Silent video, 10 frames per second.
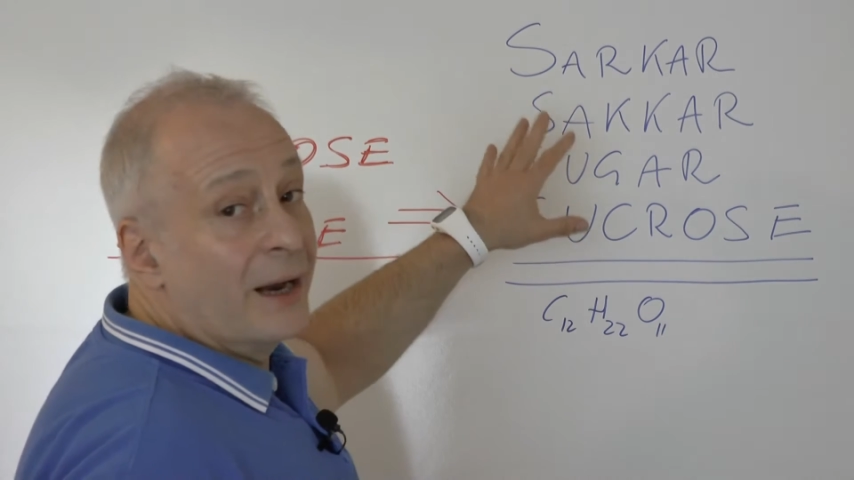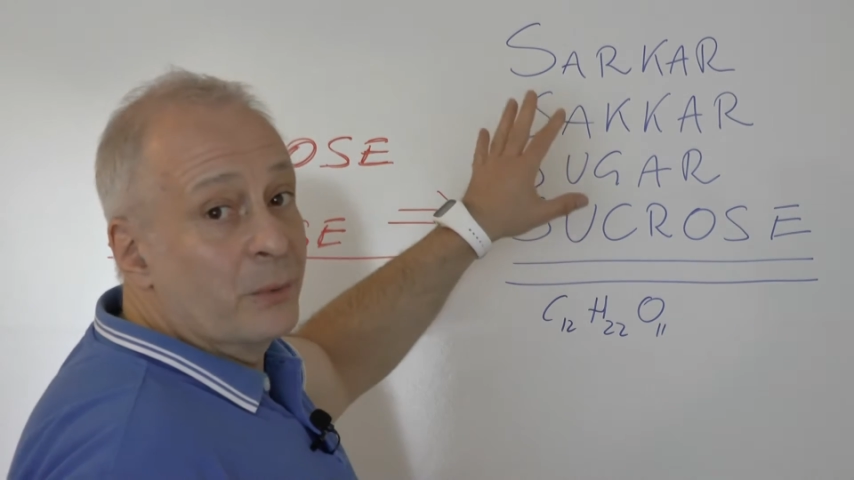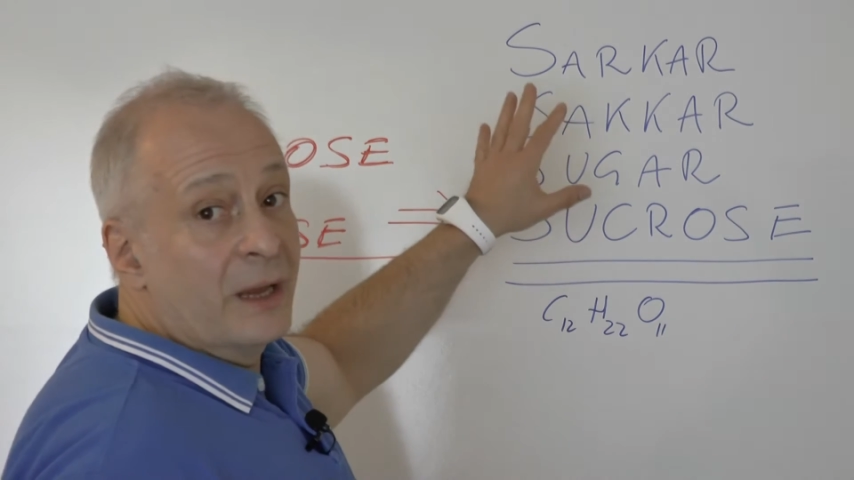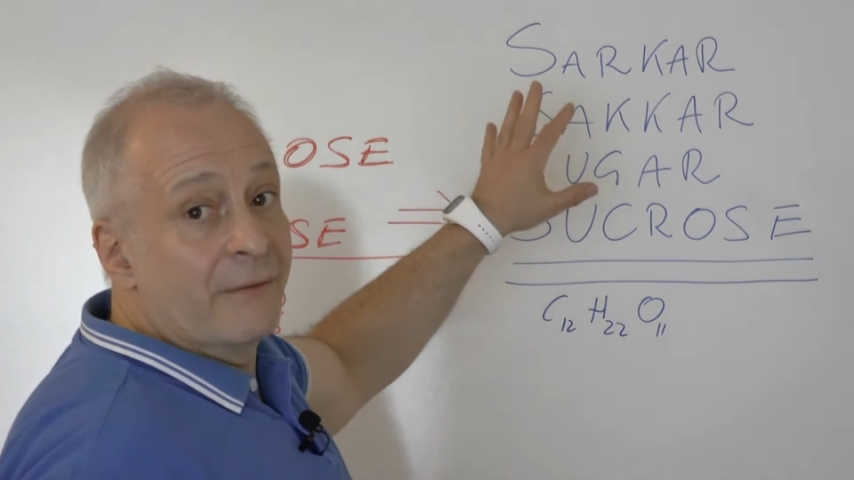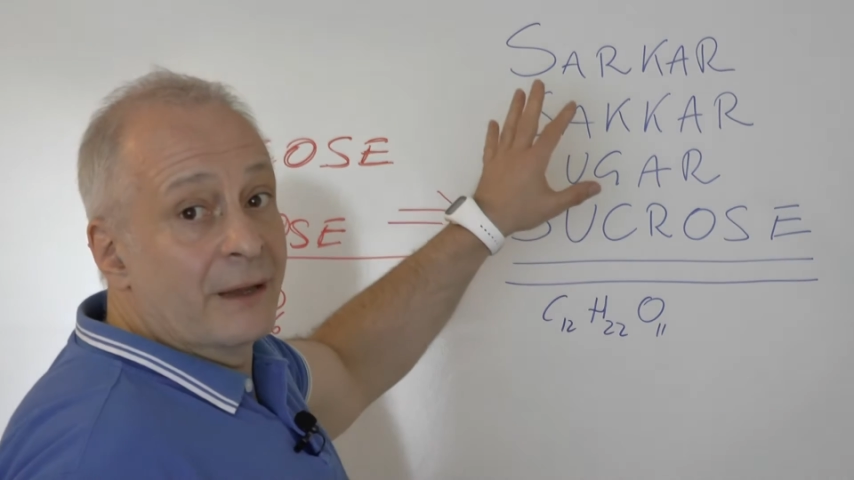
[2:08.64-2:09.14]

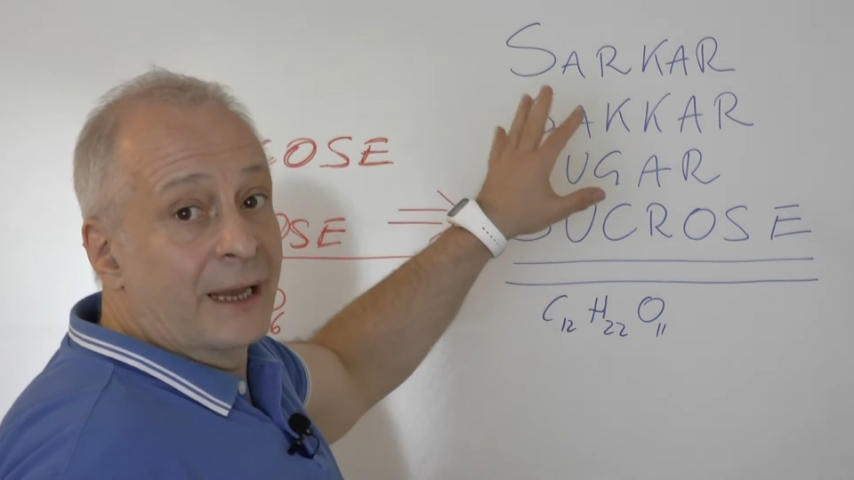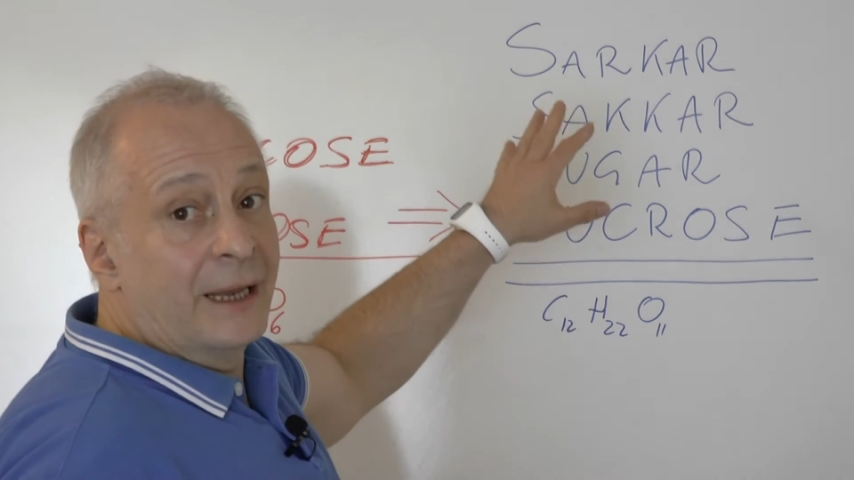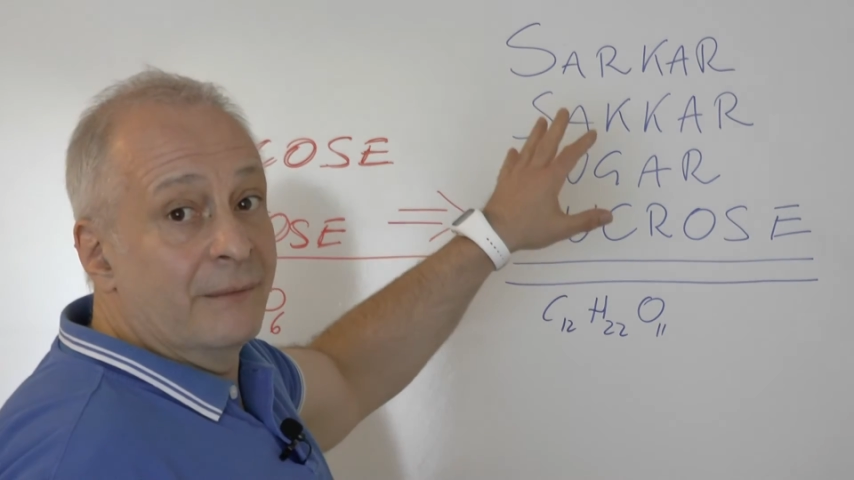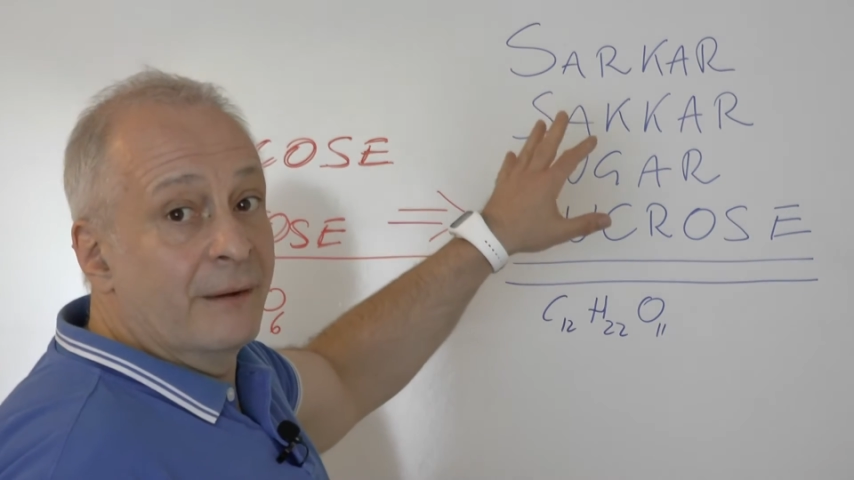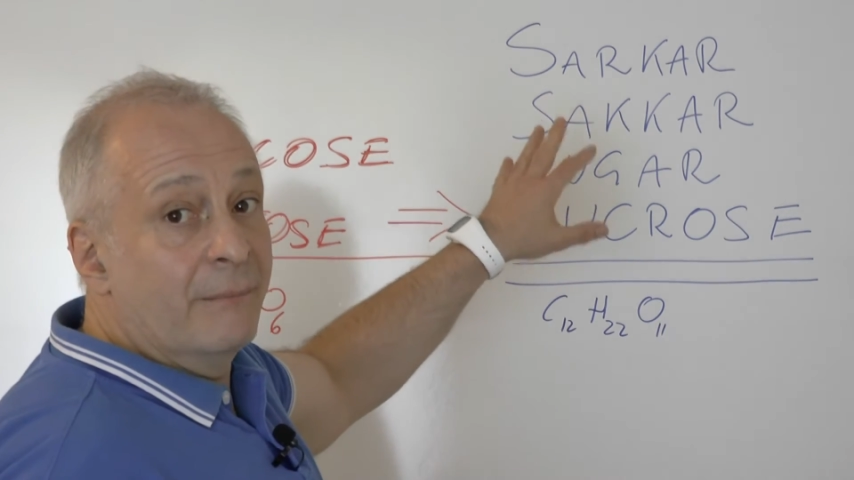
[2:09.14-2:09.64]
we have
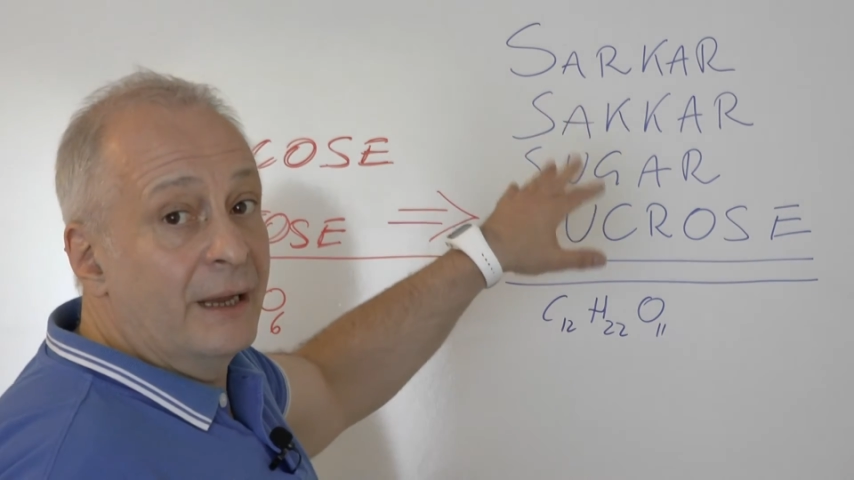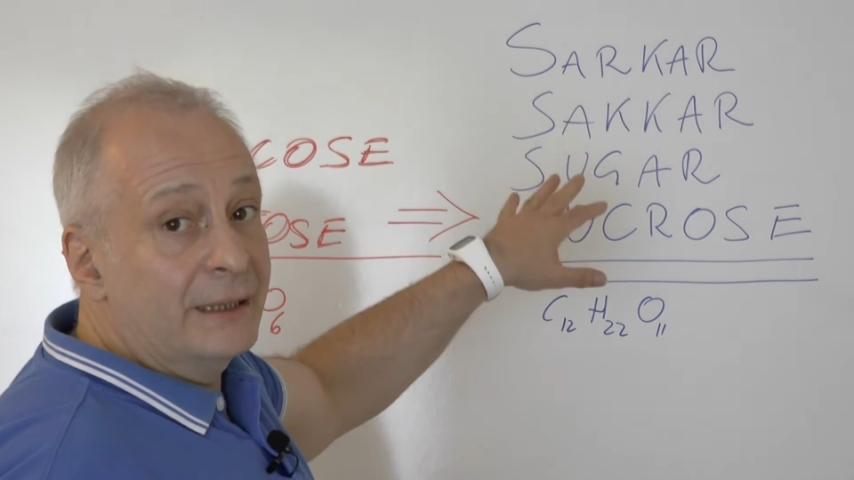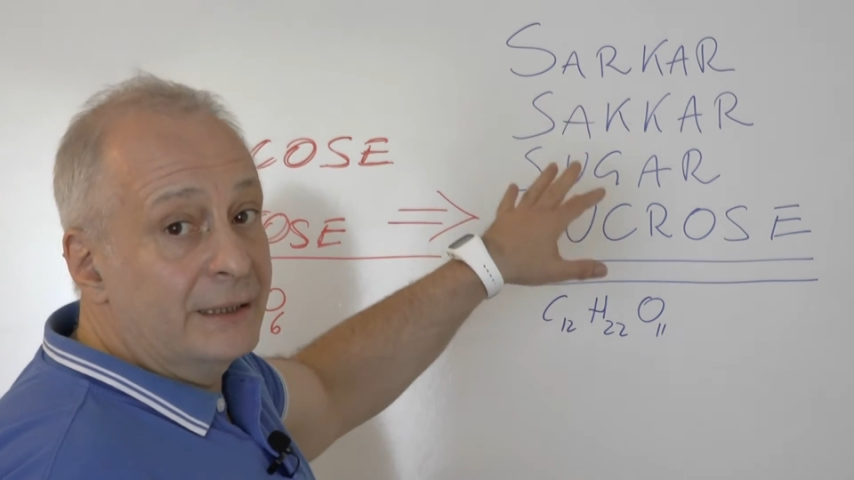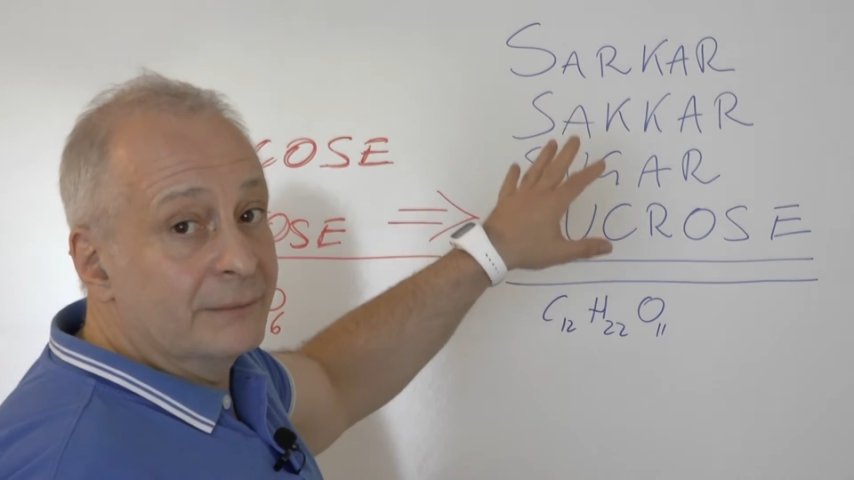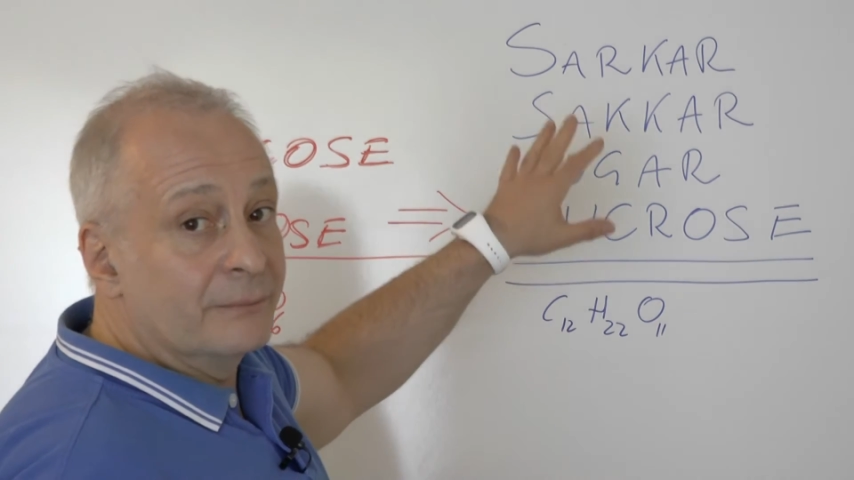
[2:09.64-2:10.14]
again
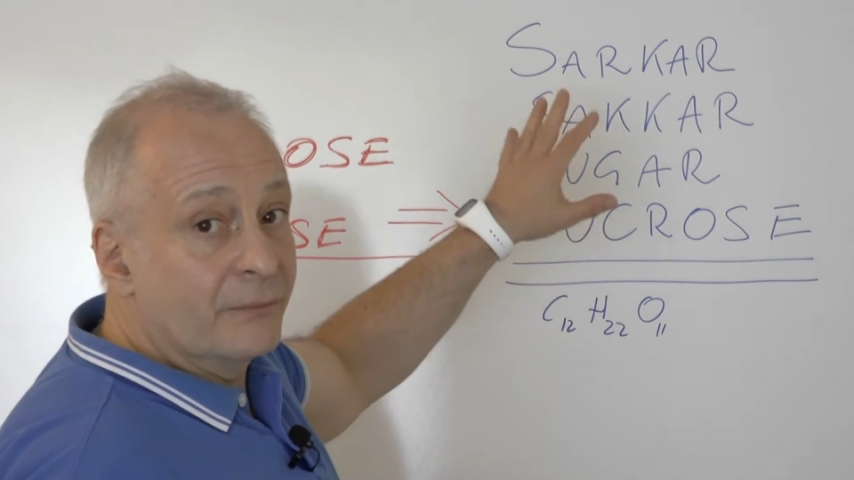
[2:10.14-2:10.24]
many